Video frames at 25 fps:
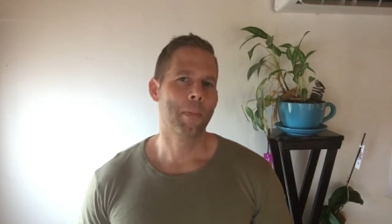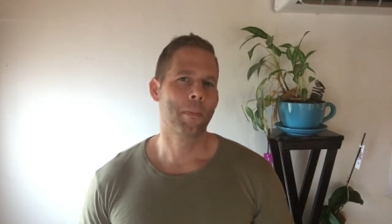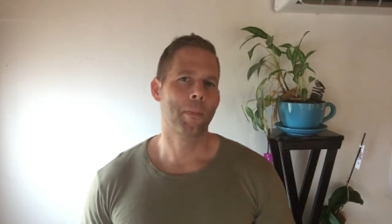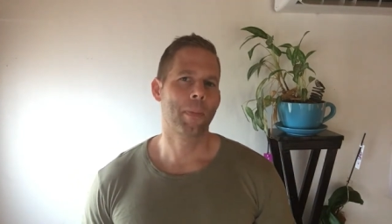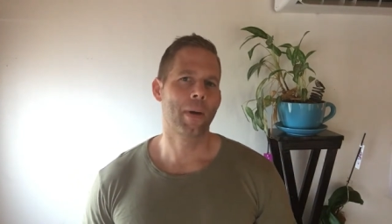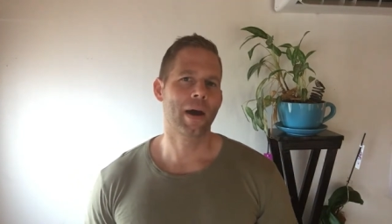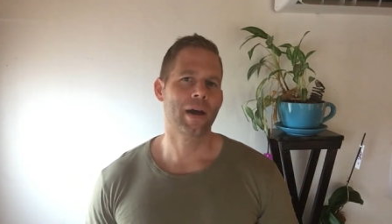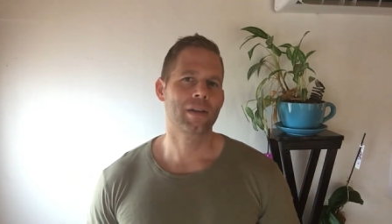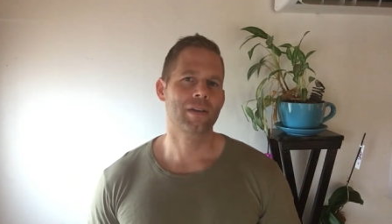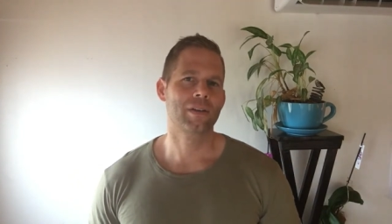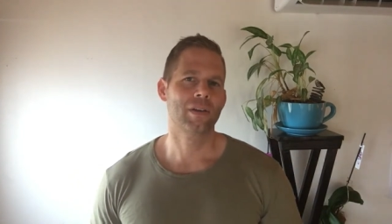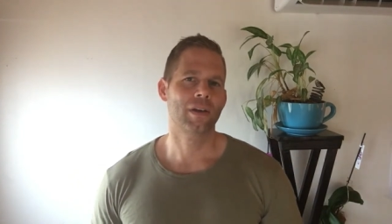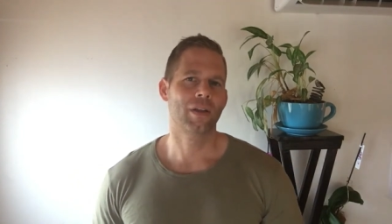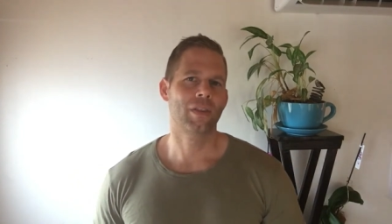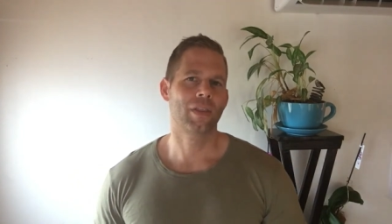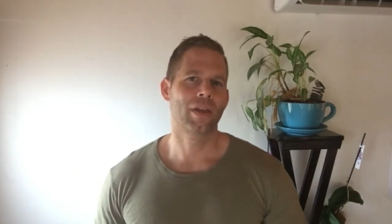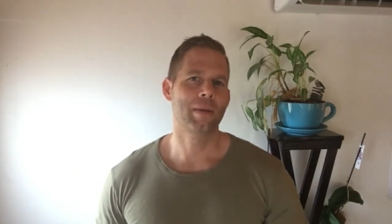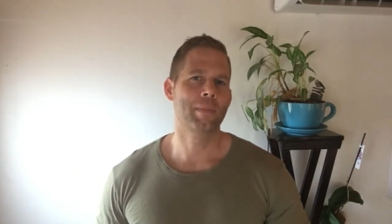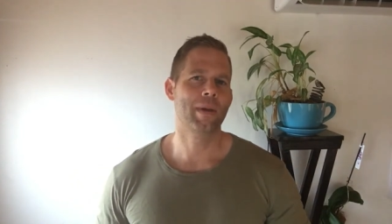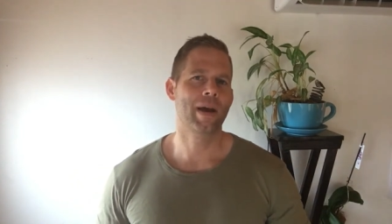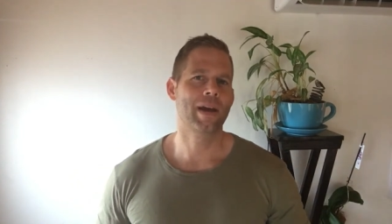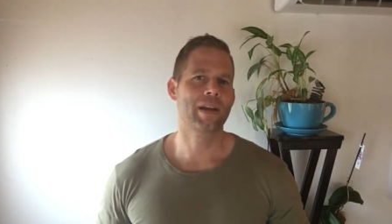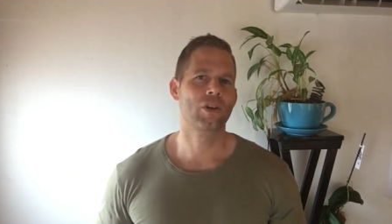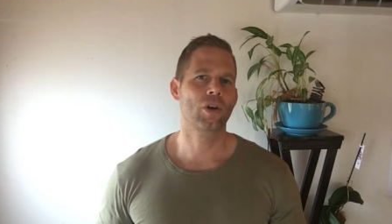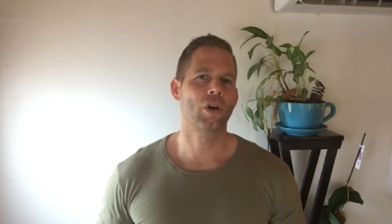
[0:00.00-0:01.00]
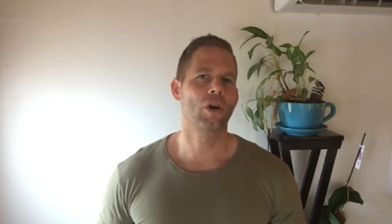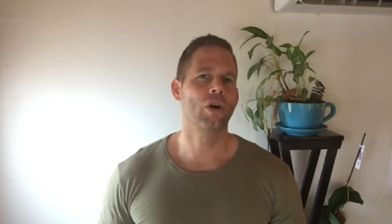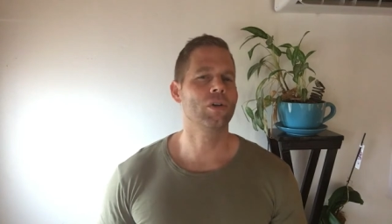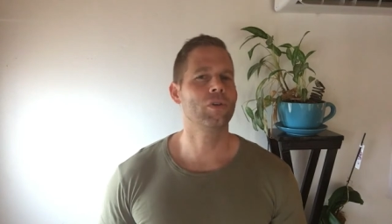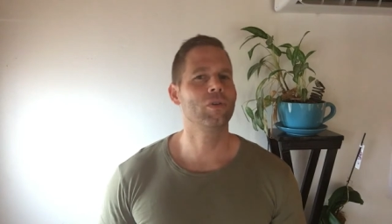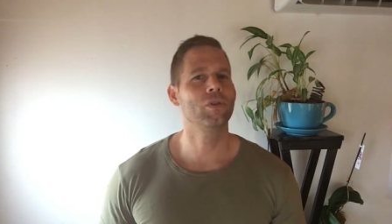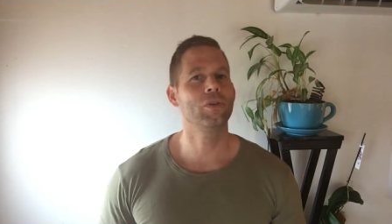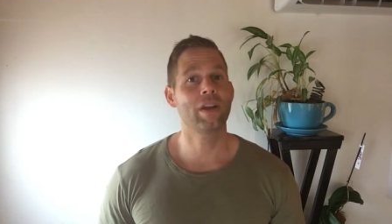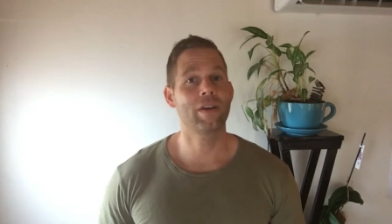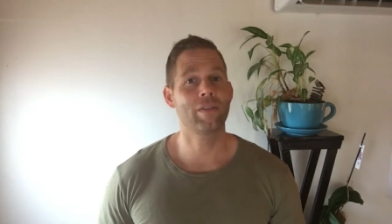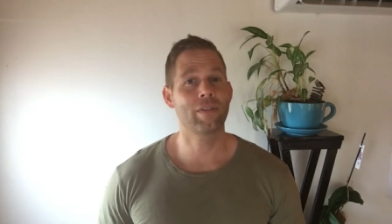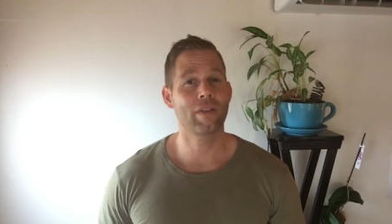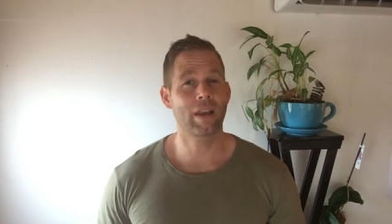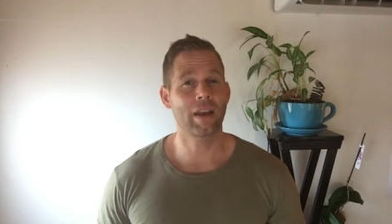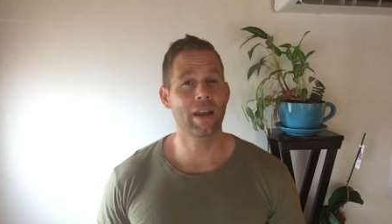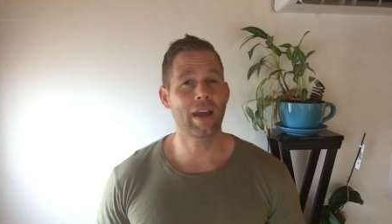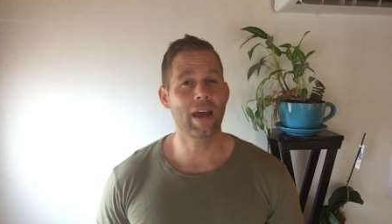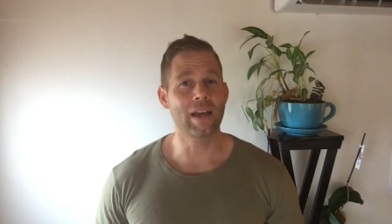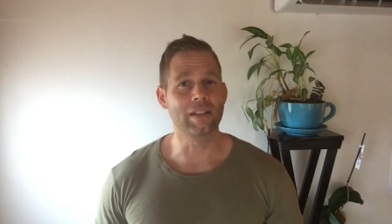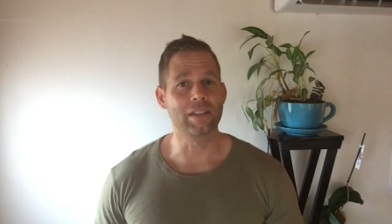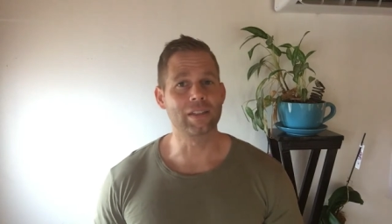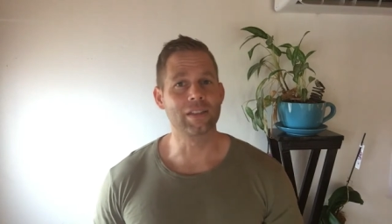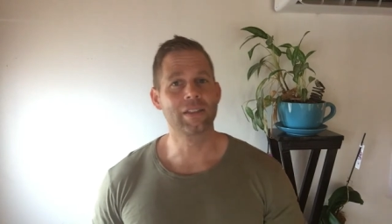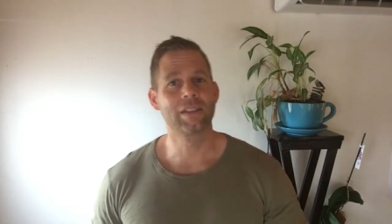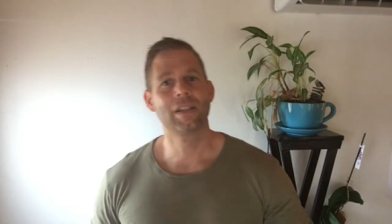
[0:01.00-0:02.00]
but they might call you
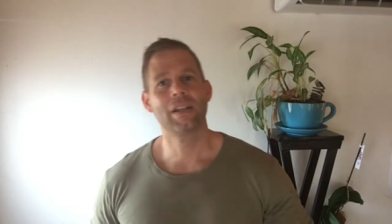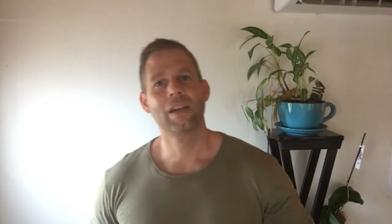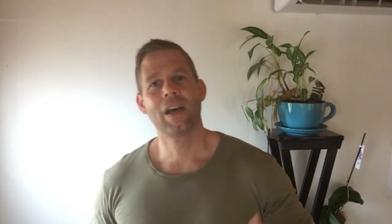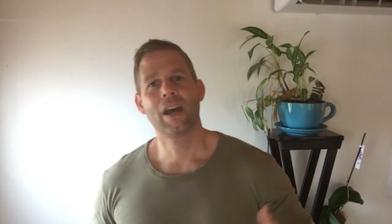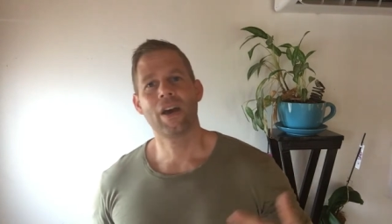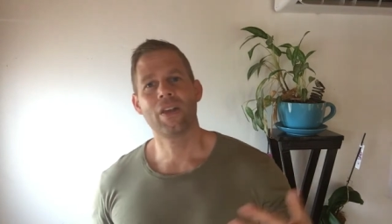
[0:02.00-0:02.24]
nevertheless.